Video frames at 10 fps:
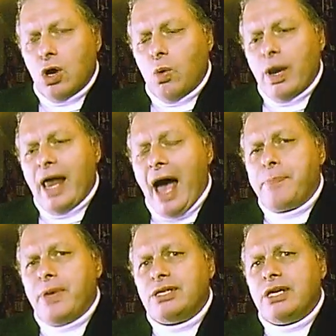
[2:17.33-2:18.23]
What
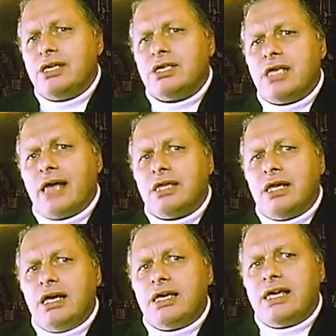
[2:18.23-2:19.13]
happens is that
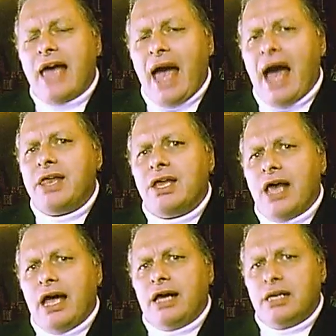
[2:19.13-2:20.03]
the
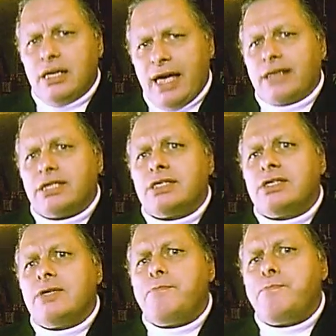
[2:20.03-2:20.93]
candidate gets
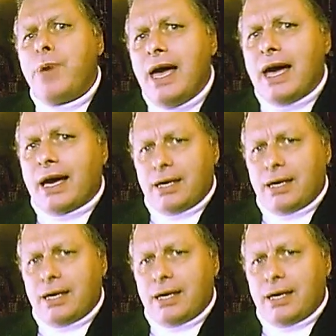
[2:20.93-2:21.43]
to pick